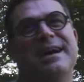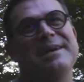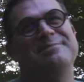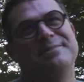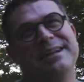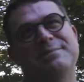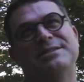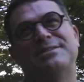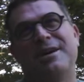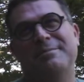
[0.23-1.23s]
Hi, my name
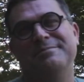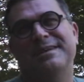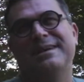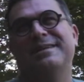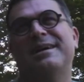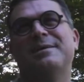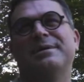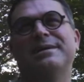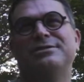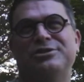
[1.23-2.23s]
is Tom, and I'm
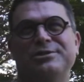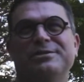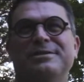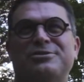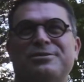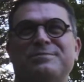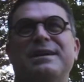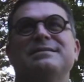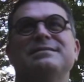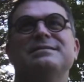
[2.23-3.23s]
a junior at George
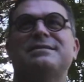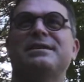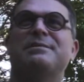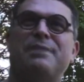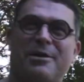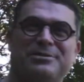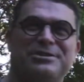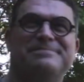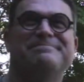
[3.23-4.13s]
Mason studying biology.